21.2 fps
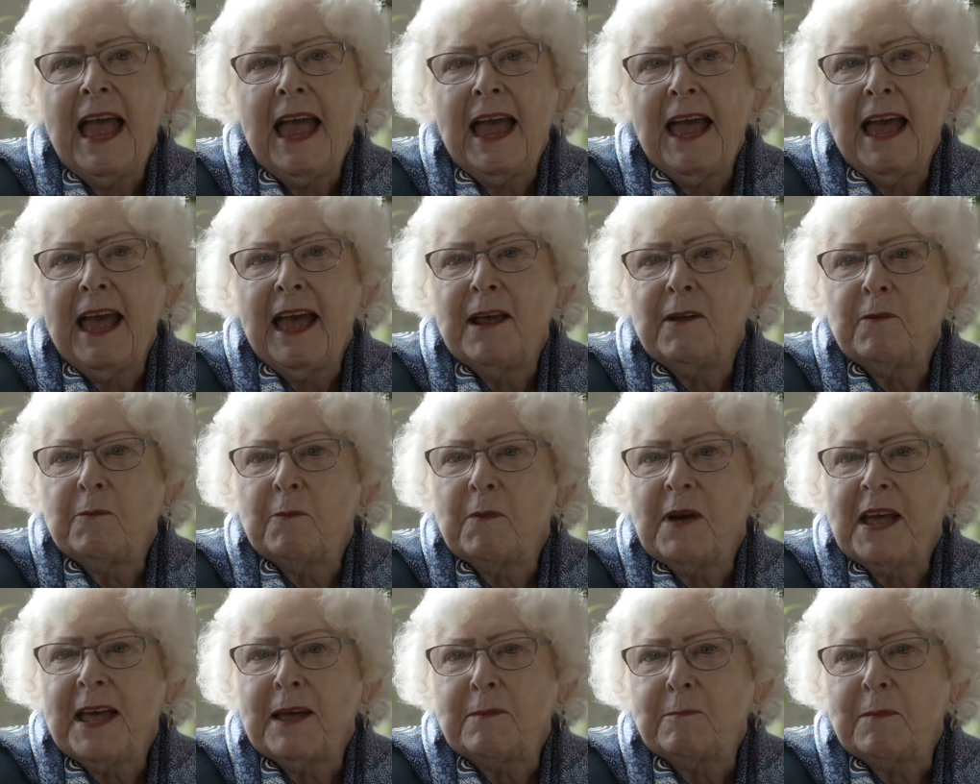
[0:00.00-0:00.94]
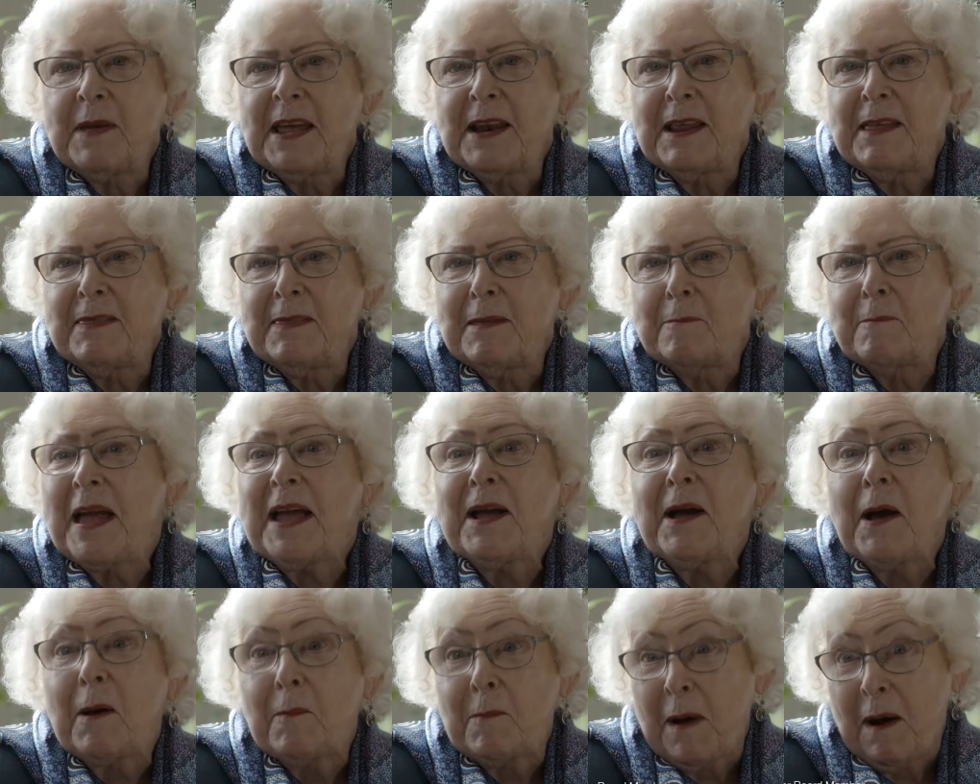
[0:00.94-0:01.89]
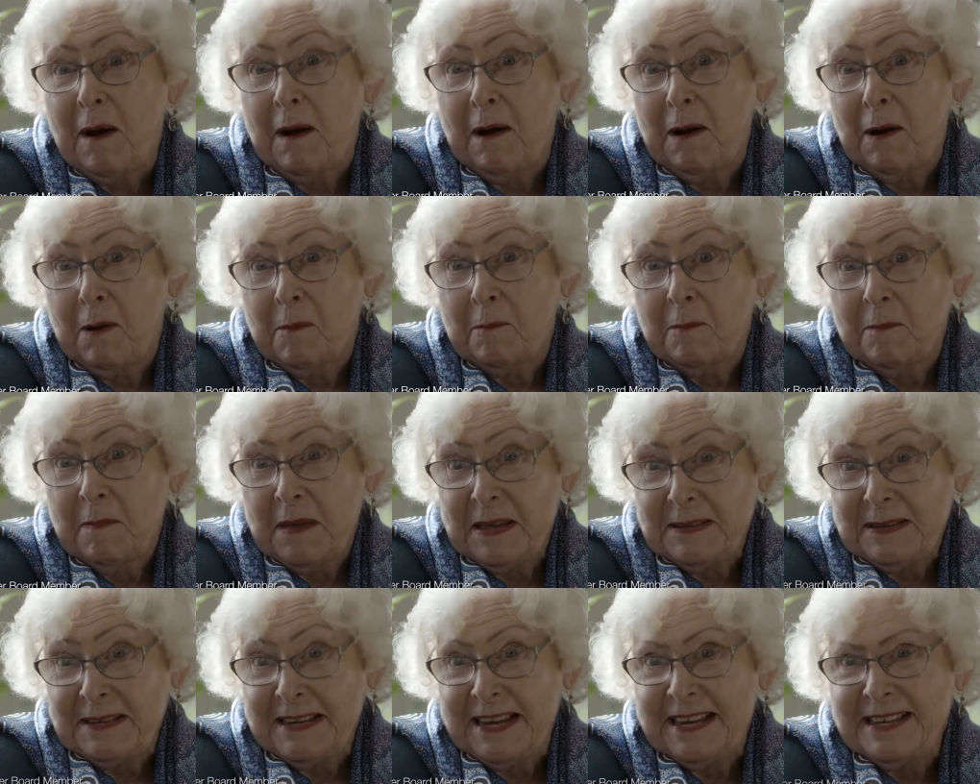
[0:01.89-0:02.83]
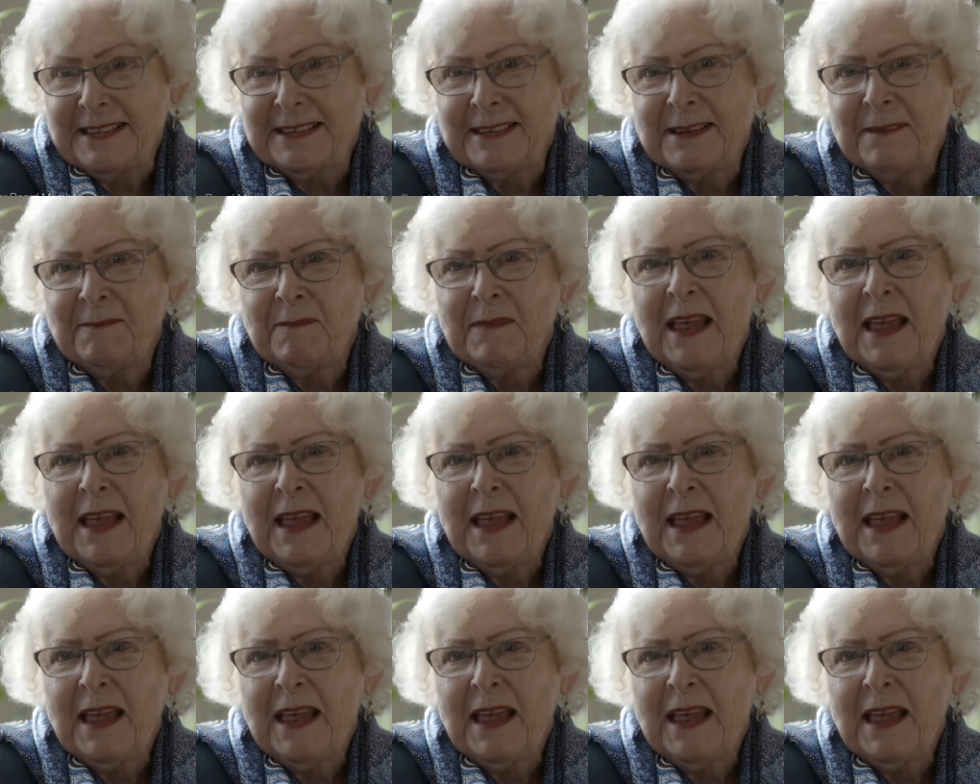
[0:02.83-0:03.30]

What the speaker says: And we had been in the bingo parlor business.